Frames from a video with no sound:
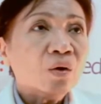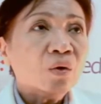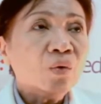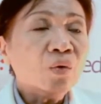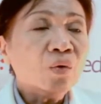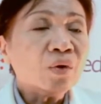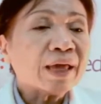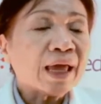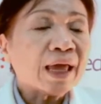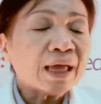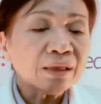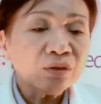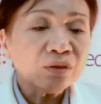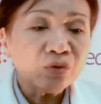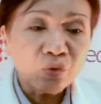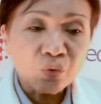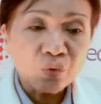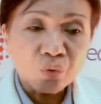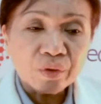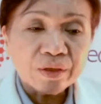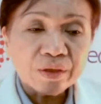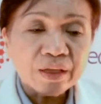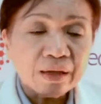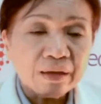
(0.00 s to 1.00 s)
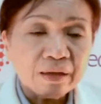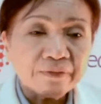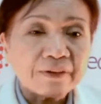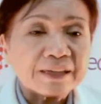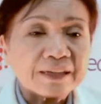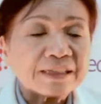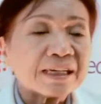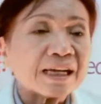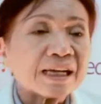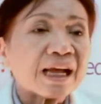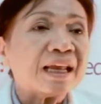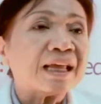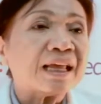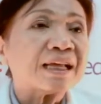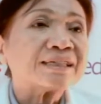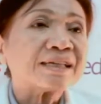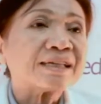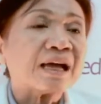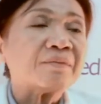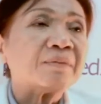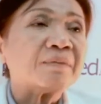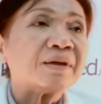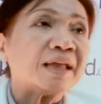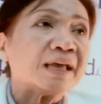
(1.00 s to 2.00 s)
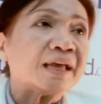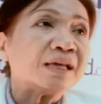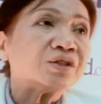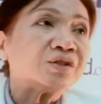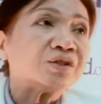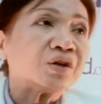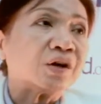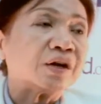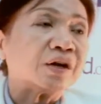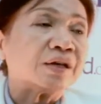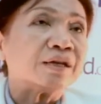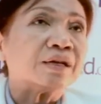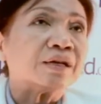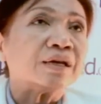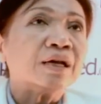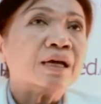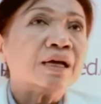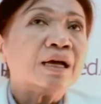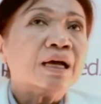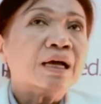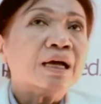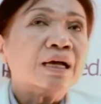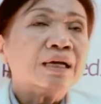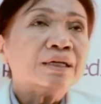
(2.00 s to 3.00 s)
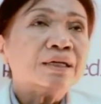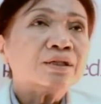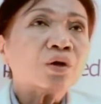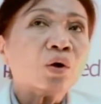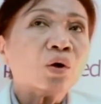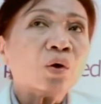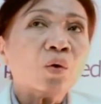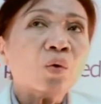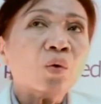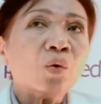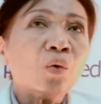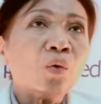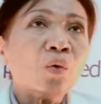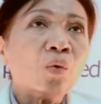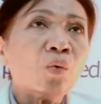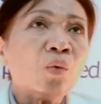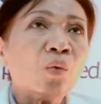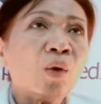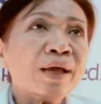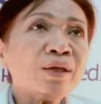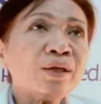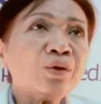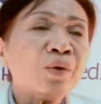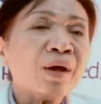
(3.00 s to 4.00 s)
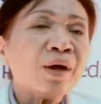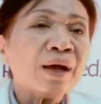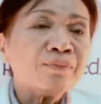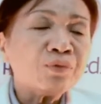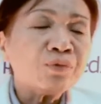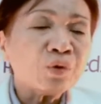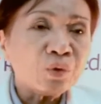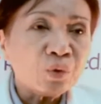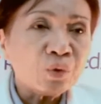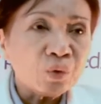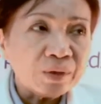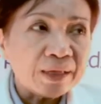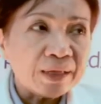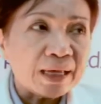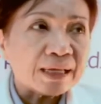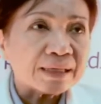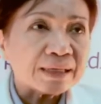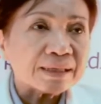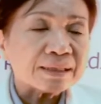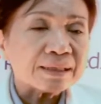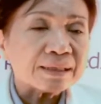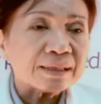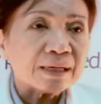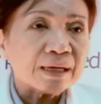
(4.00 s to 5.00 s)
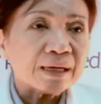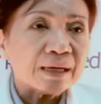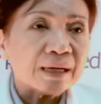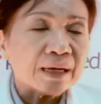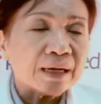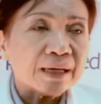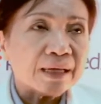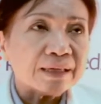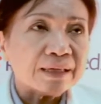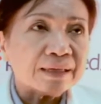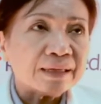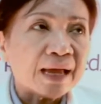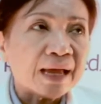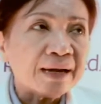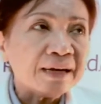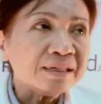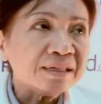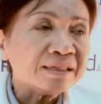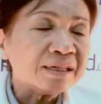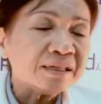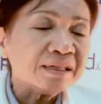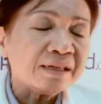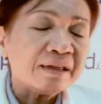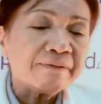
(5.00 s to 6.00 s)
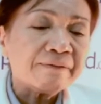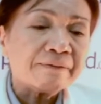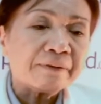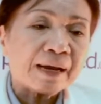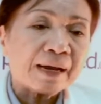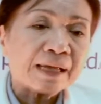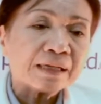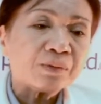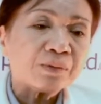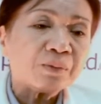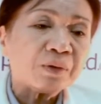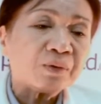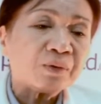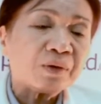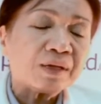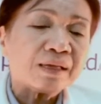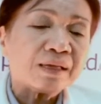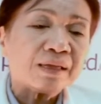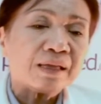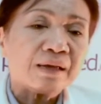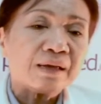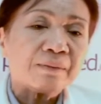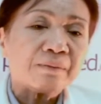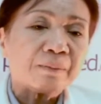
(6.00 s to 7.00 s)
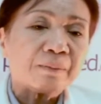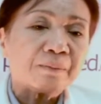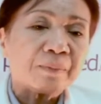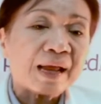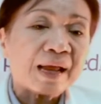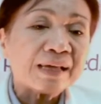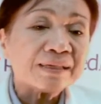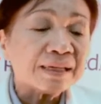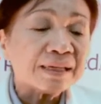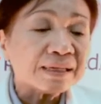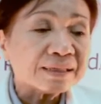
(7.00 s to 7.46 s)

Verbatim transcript: who can do the physical examination. So why do we have to do this? There is a difference between the breast